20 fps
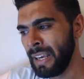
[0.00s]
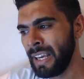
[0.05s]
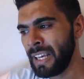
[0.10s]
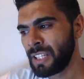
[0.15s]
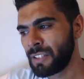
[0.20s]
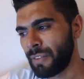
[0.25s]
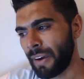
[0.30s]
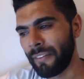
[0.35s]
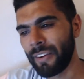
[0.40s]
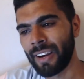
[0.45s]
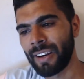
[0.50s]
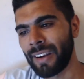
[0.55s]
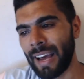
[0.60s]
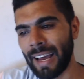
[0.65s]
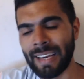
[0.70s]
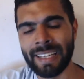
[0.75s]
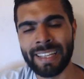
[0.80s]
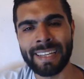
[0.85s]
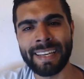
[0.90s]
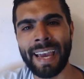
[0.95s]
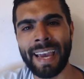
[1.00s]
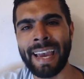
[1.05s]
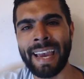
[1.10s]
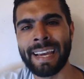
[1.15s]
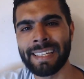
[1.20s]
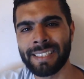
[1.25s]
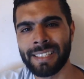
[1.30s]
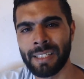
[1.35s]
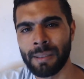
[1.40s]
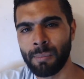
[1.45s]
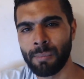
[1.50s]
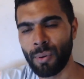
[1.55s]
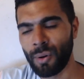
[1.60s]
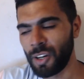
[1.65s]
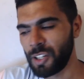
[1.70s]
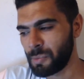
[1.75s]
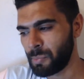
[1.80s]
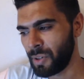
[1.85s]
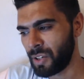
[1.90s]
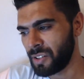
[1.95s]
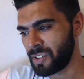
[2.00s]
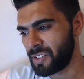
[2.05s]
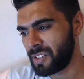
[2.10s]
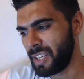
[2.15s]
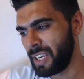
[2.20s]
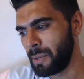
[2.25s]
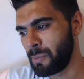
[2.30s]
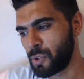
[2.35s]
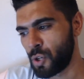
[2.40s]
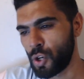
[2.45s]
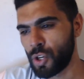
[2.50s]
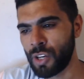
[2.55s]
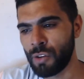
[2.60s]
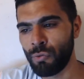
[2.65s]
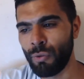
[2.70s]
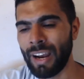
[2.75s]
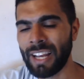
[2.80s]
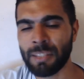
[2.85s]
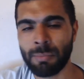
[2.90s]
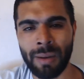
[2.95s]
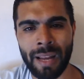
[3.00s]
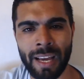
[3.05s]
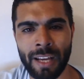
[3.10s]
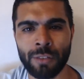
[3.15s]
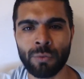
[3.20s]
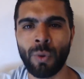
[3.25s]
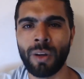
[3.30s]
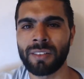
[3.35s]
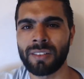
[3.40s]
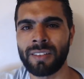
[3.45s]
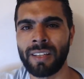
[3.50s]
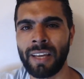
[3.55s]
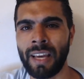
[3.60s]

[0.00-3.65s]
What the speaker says: it's very unlikely you get 18 points because teams usually rest players once to get